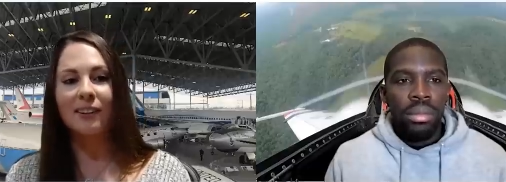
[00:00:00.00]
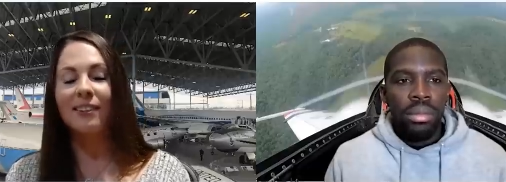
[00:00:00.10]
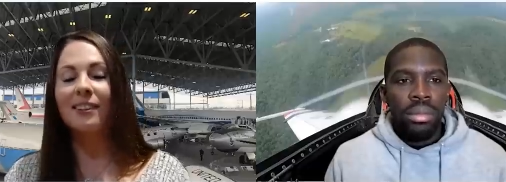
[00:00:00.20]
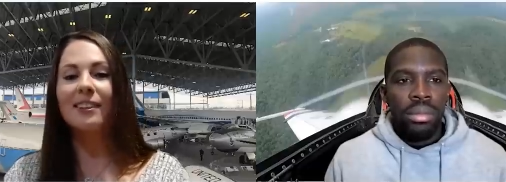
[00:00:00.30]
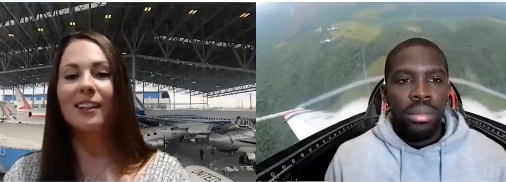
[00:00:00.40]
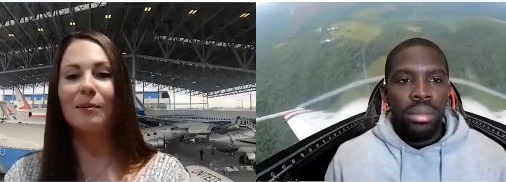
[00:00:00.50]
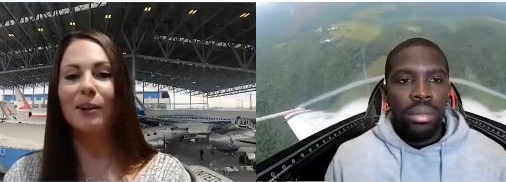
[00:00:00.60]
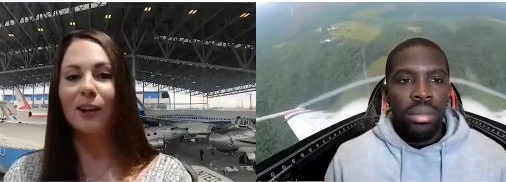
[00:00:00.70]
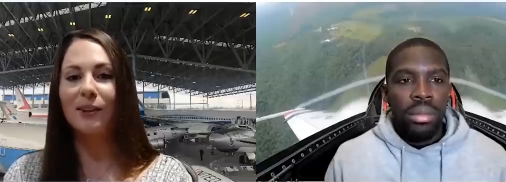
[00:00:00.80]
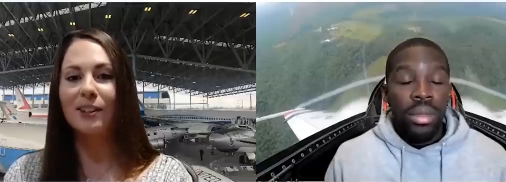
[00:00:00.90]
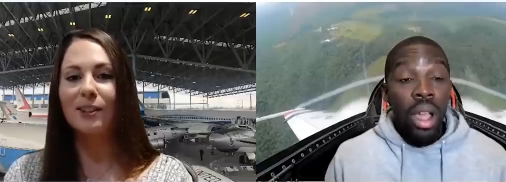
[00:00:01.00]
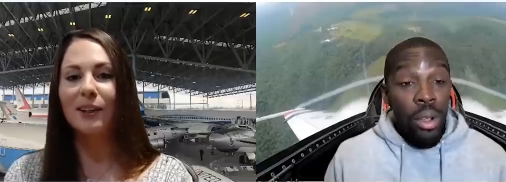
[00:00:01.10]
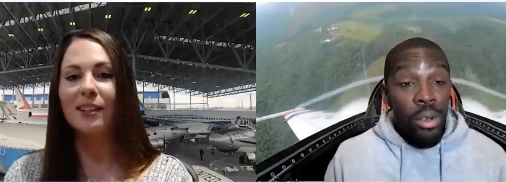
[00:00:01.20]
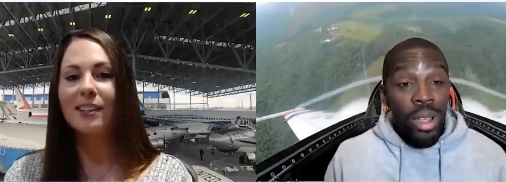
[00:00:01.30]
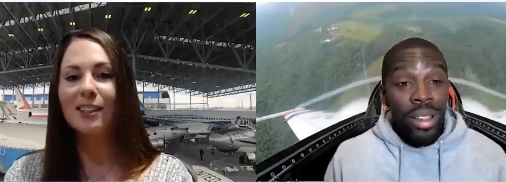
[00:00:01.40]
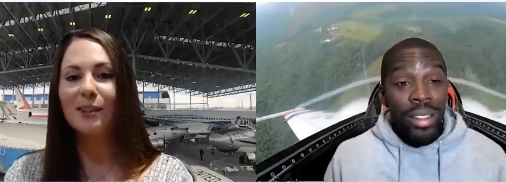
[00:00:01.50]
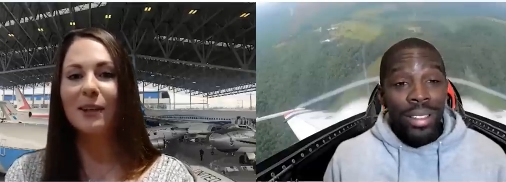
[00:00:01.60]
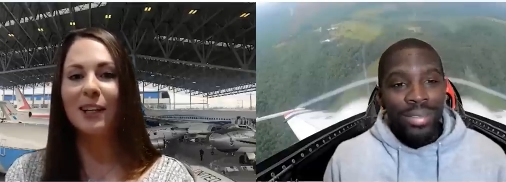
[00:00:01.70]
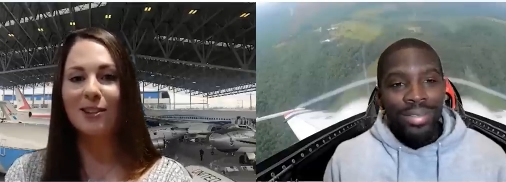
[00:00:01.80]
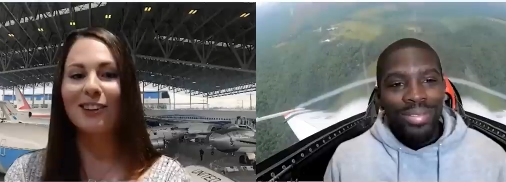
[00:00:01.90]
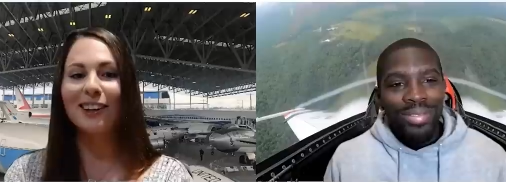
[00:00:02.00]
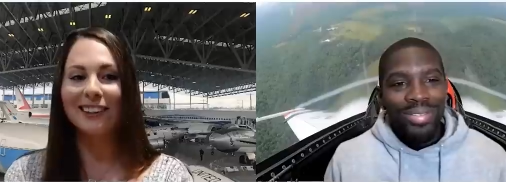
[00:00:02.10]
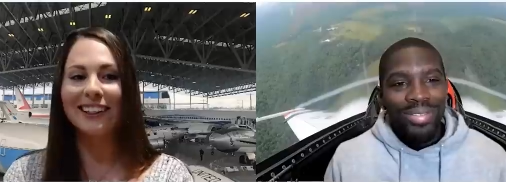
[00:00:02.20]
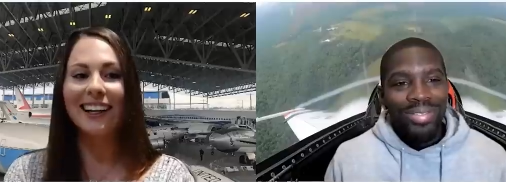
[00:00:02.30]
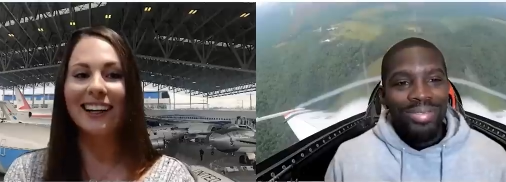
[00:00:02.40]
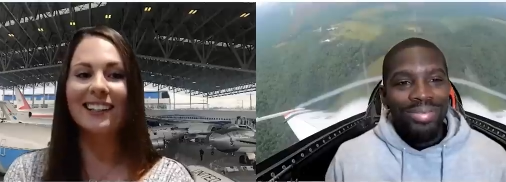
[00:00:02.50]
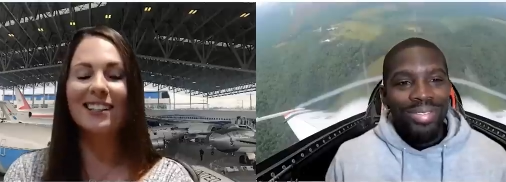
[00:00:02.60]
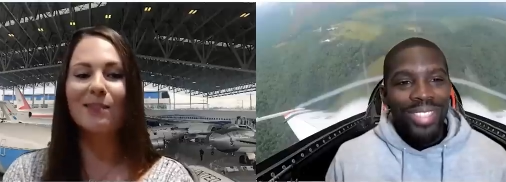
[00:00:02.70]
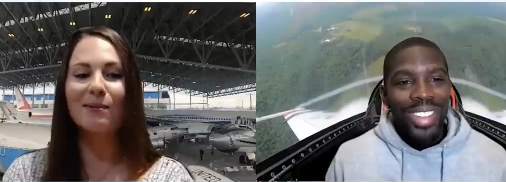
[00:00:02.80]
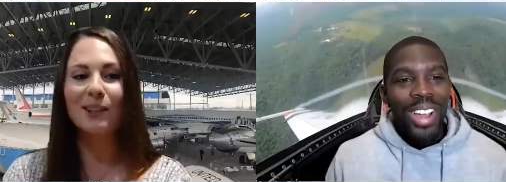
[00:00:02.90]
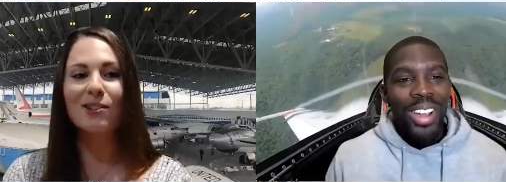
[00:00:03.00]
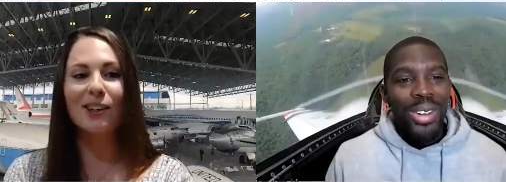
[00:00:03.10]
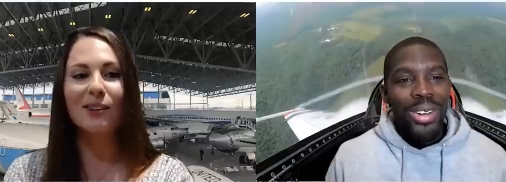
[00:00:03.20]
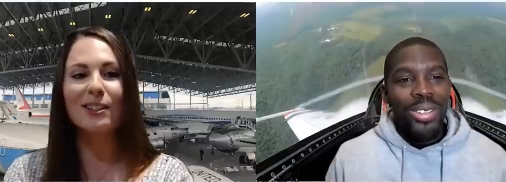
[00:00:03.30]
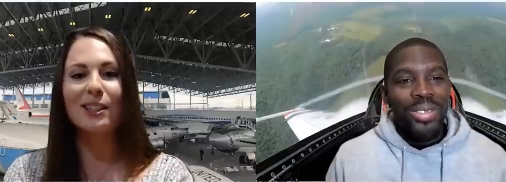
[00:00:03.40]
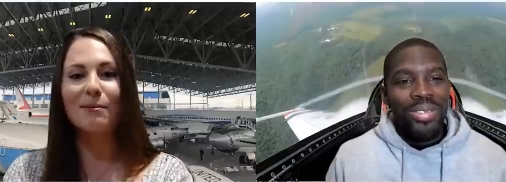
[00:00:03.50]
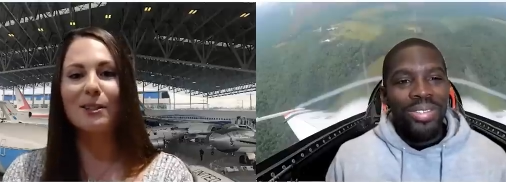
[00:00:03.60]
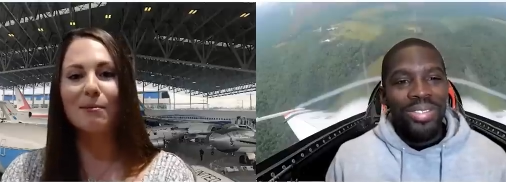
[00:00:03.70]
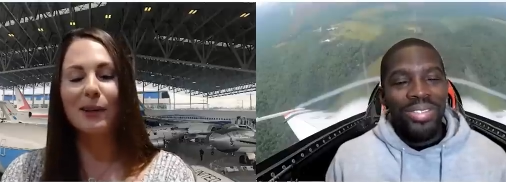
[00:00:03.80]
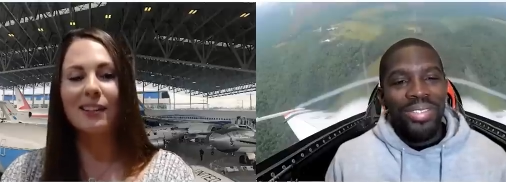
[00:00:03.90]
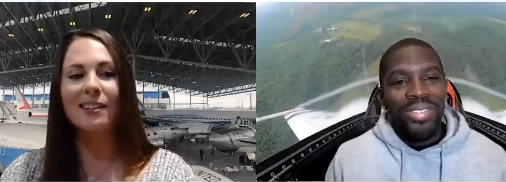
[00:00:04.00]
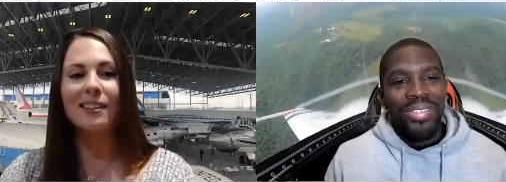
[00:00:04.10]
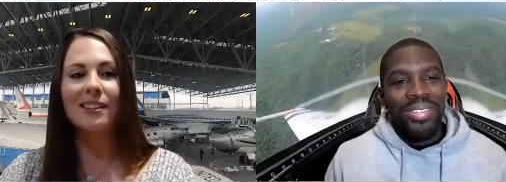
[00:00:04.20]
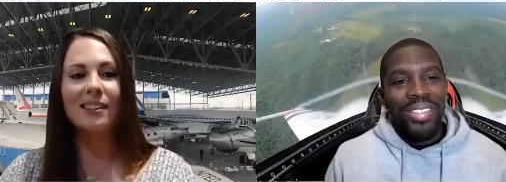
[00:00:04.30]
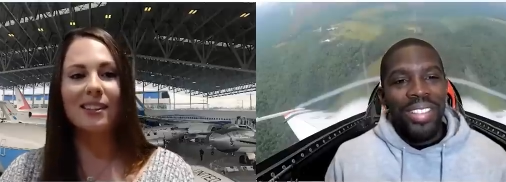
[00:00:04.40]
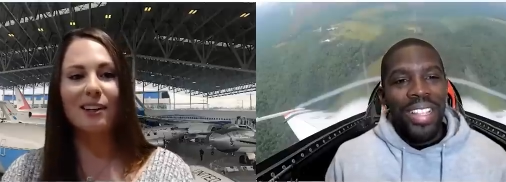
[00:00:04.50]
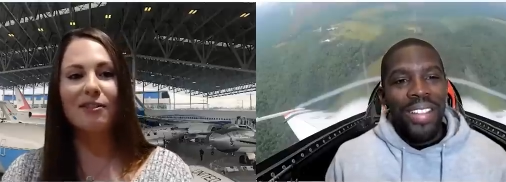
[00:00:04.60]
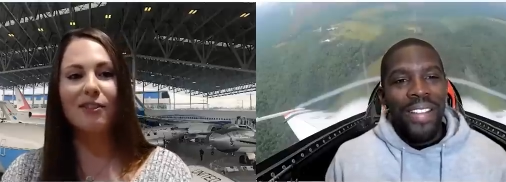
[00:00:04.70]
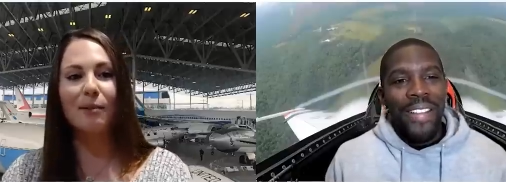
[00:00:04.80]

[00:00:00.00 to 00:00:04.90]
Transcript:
Speaker 1: a long time ago and so oh, i did really? some intro yeah i did some oh, intro cool. and some spins and stuff uh,